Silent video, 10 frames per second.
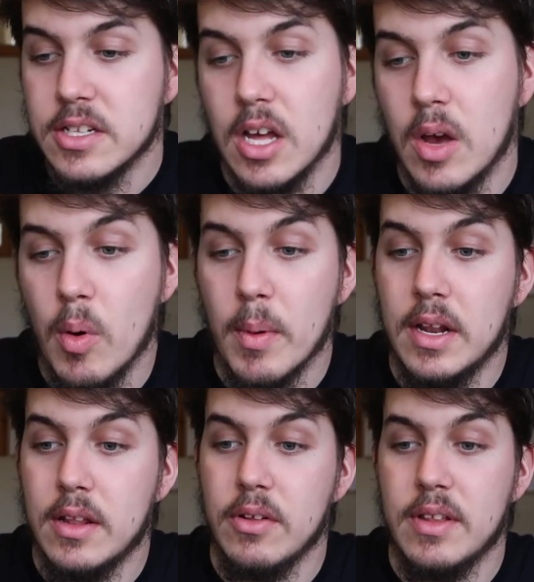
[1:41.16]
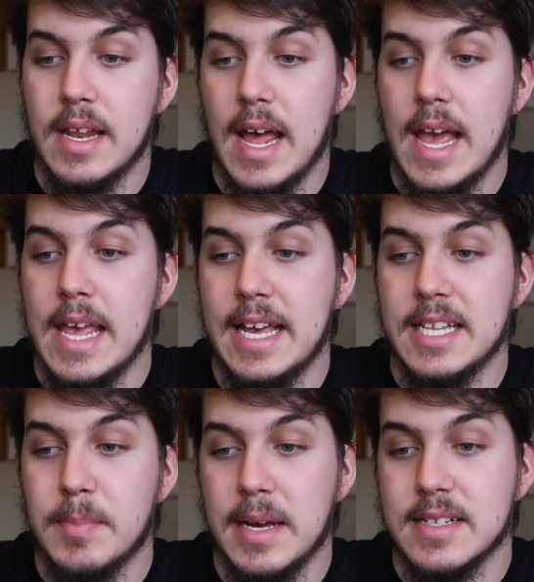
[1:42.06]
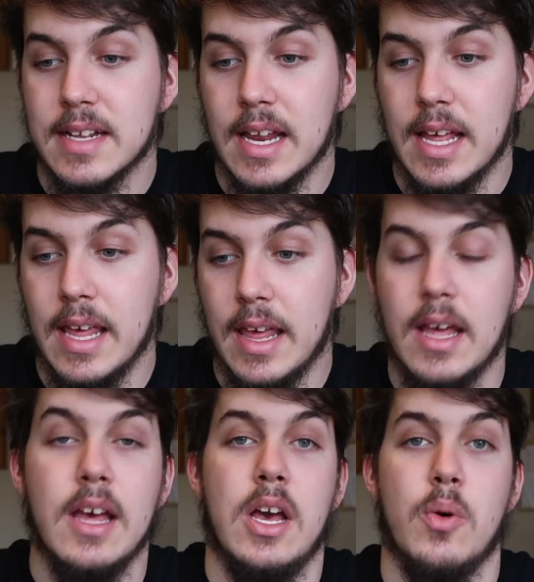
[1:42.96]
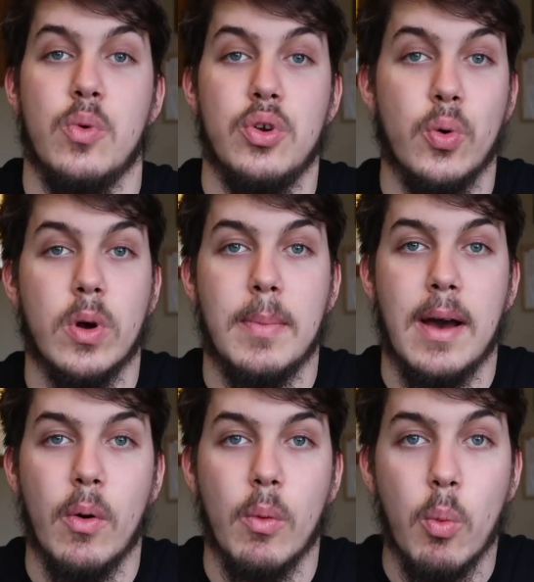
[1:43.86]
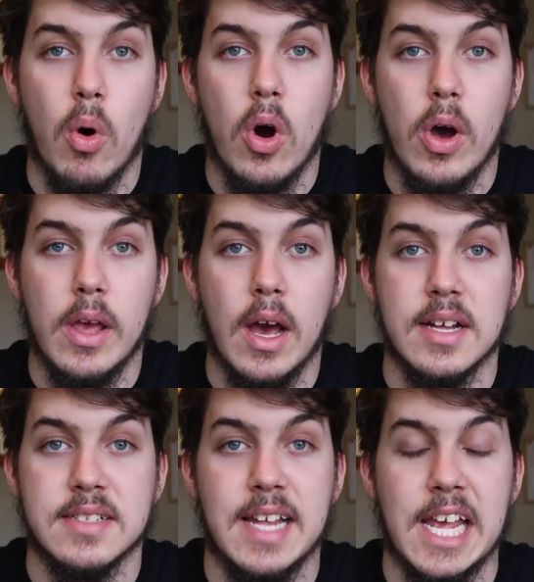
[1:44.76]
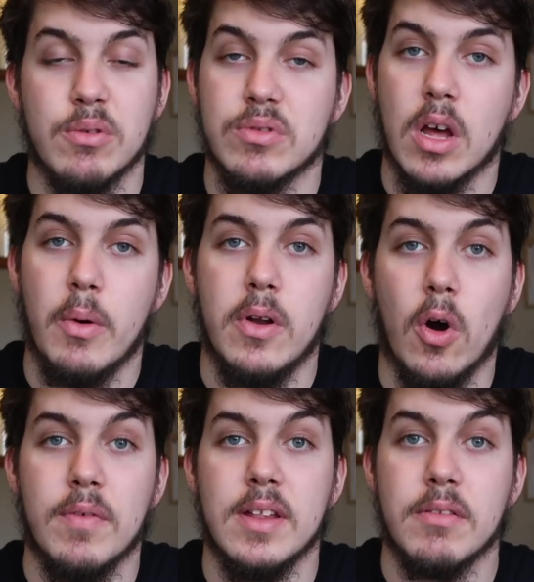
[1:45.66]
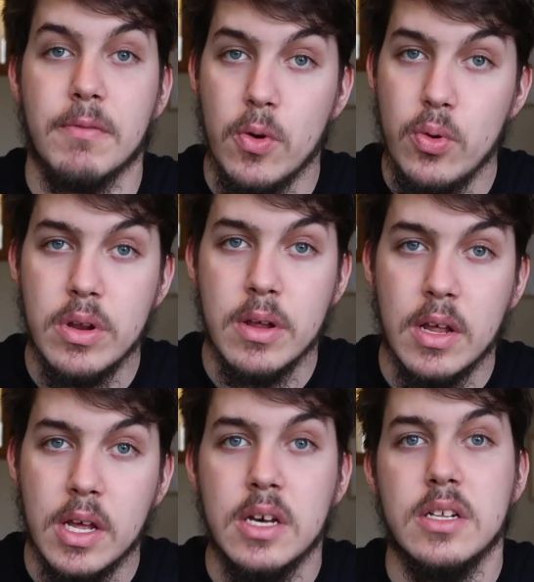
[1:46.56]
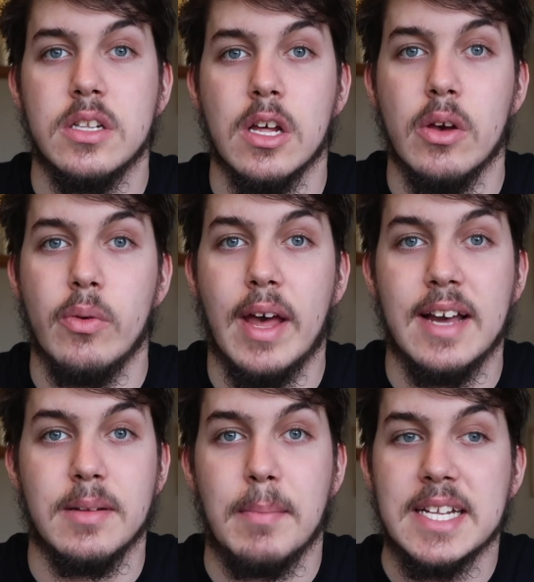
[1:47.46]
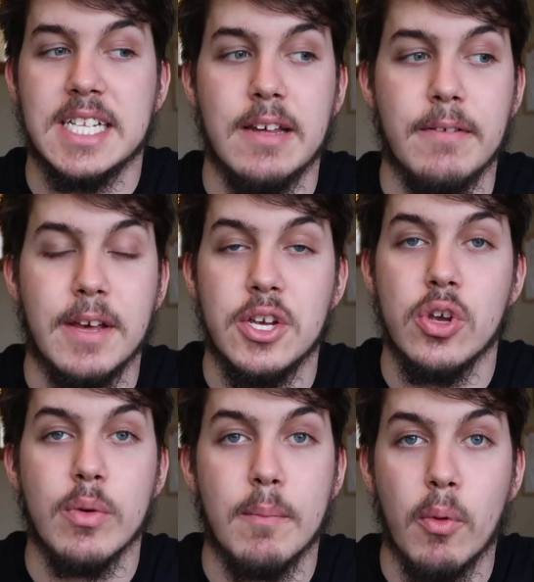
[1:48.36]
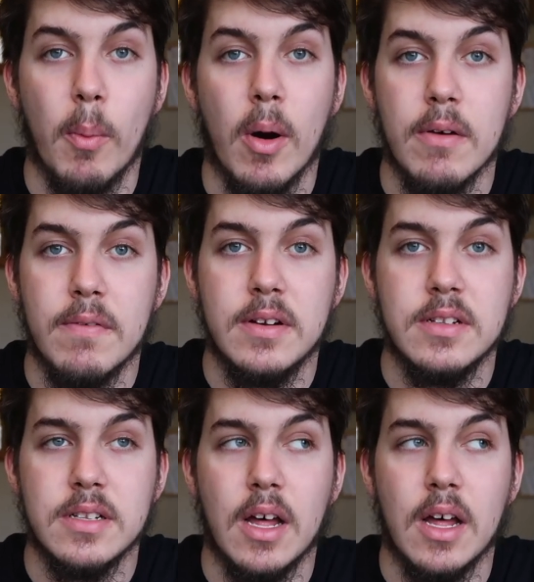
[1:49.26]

So what we're going to do today is basically talk about why our snake was going off his food. So that is a massive issue with ball pythons.